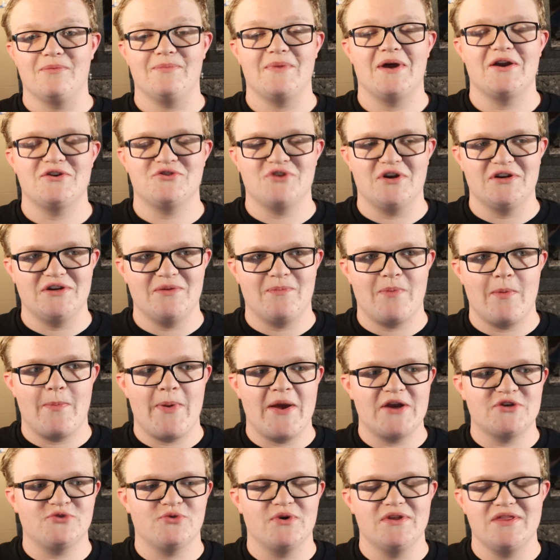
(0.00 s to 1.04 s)
I'm not trying to
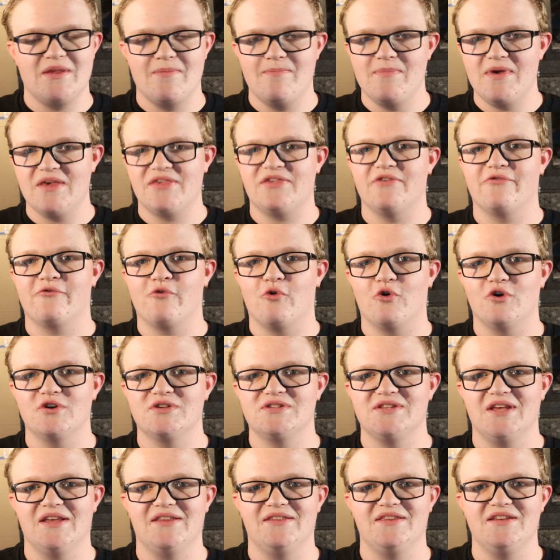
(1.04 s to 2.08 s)
perpetuate the myth, of
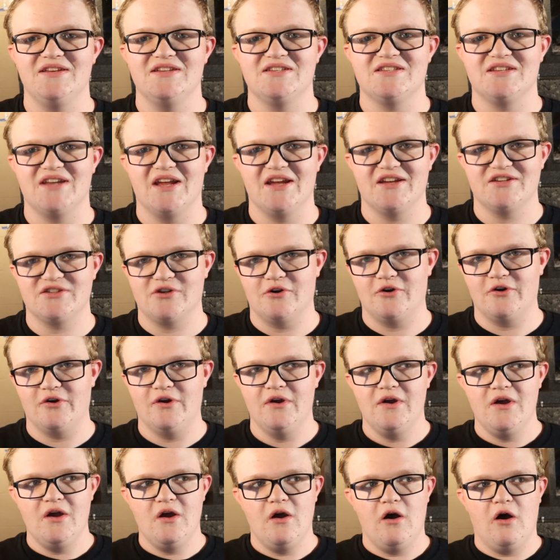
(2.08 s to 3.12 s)
course, that these snakes
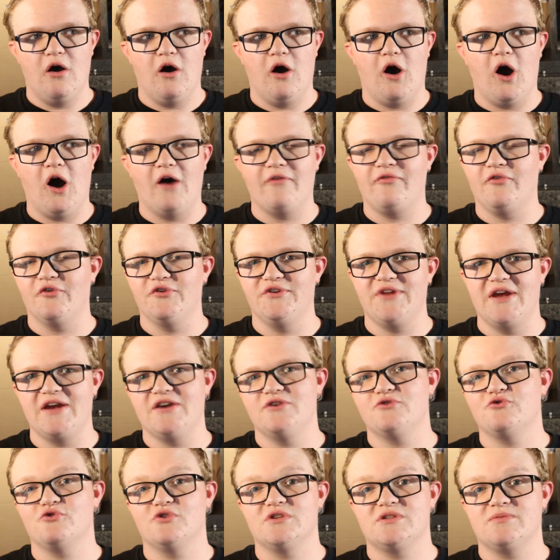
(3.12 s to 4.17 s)
are awful
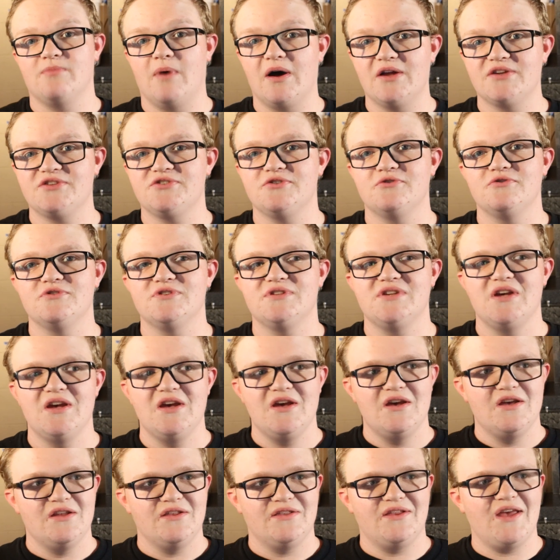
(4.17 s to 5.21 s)
dangerous monsters.
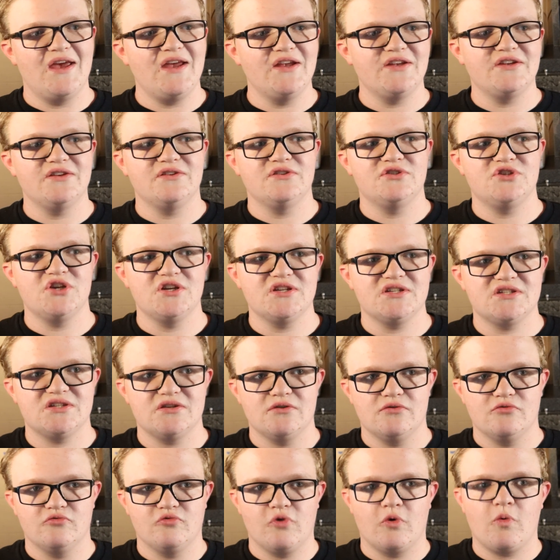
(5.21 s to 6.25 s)
They
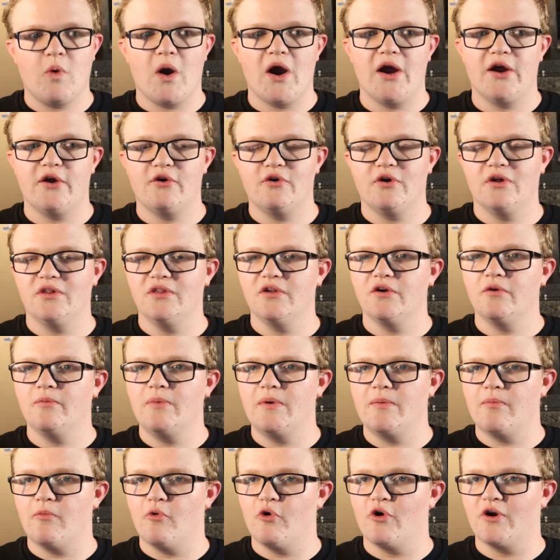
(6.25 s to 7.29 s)
just require a little
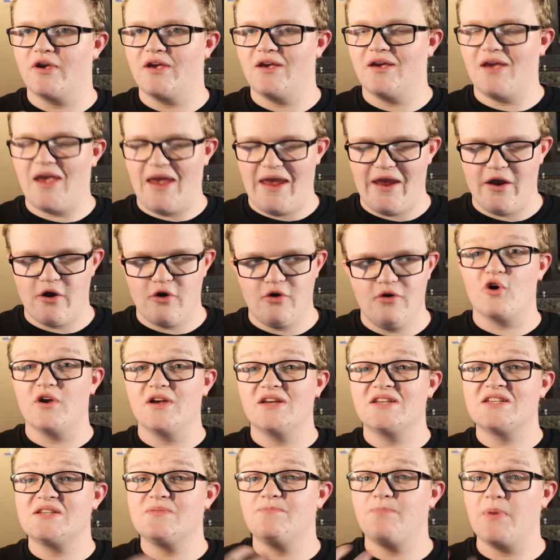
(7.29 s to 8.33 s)
bit more care, more
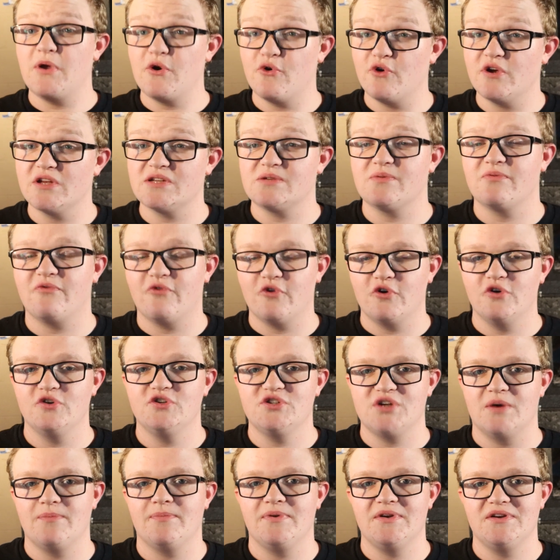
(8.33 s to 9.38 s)
experience before you
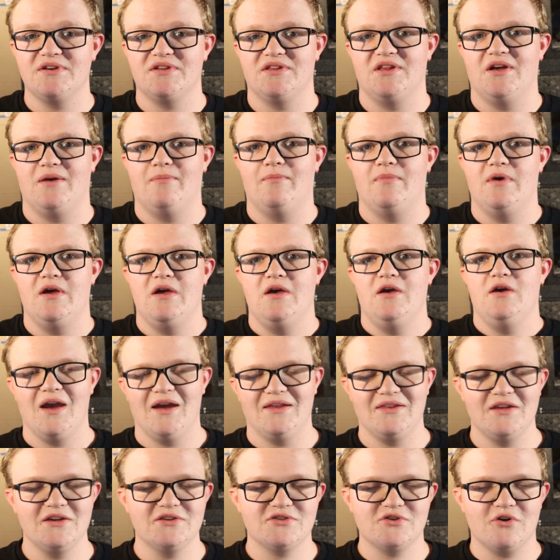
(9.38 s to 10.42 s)
jump into them.
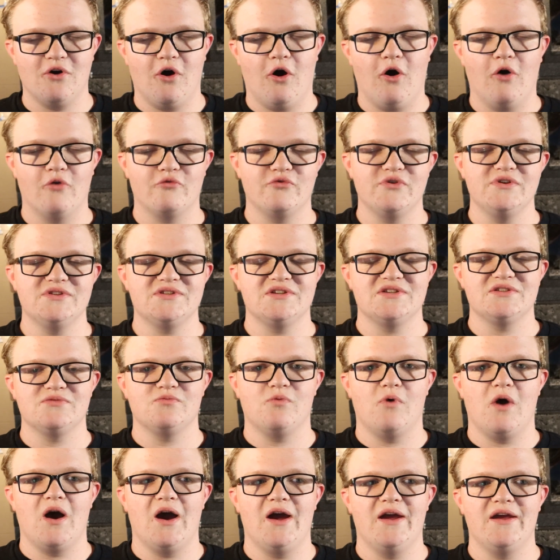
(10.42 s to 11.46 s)
And these are all reasons
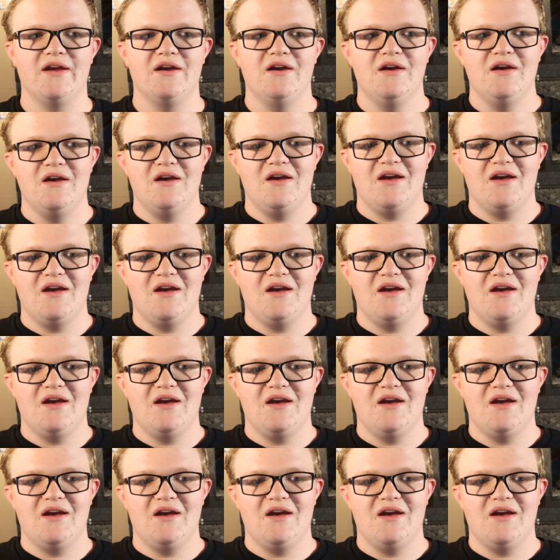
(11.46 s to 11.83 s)
why,